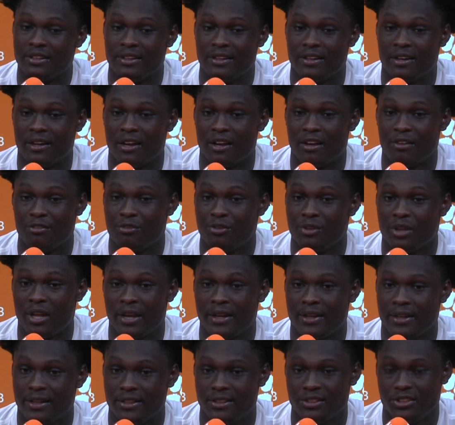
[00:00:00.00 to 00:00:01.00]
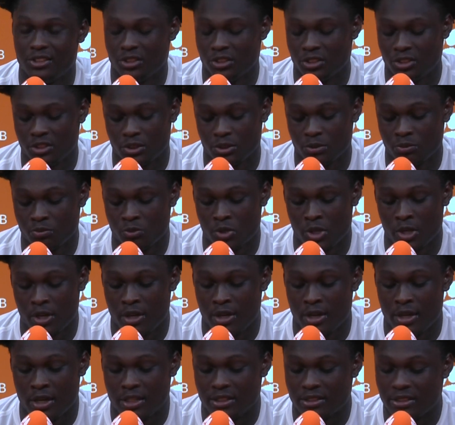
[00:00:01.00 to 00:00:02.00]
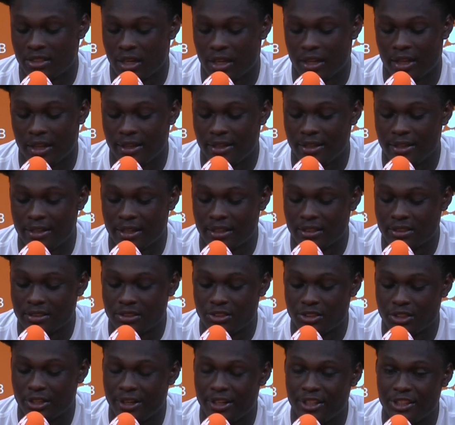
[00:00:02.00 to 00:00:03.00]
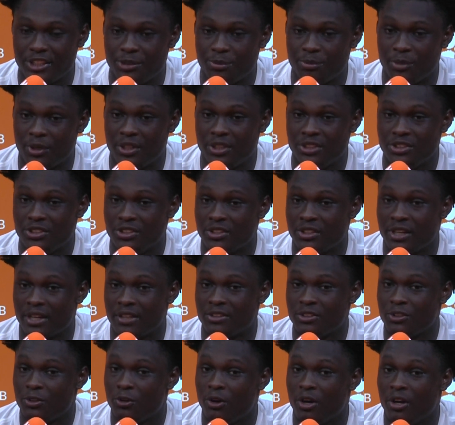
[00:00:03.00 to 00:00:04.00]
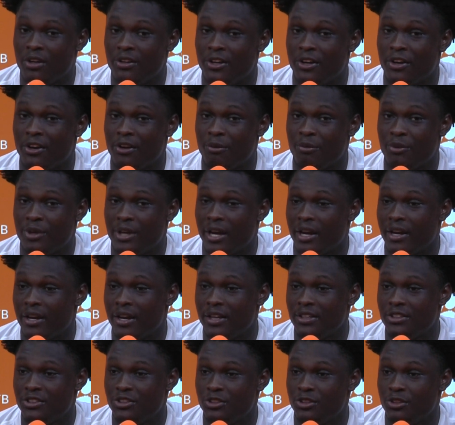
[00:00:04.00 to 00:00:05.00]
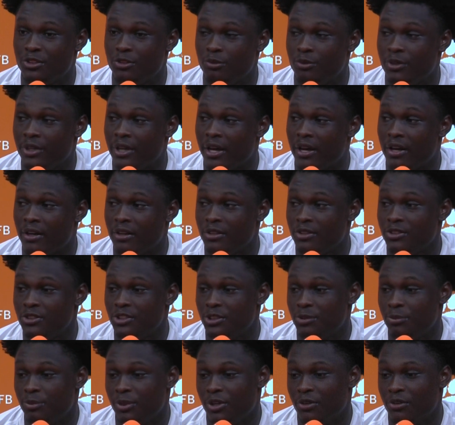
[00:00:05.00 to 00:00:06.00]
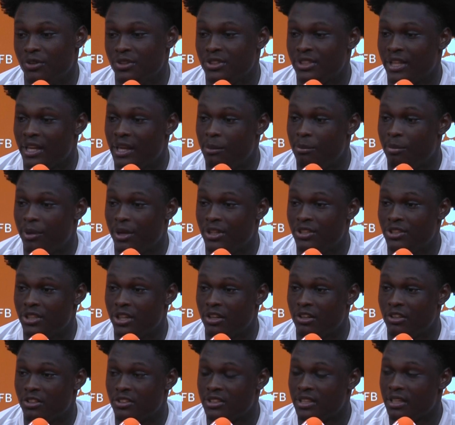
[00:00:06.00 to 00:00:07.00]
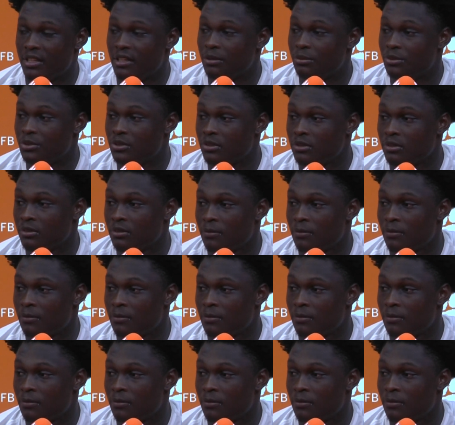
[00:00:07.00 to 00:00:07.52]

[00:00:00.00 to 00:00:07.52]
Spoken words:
And I feel like he's just. It's not like he has to change much. He just has to go out there, and we got to execute. We got to just be on the same page at all times.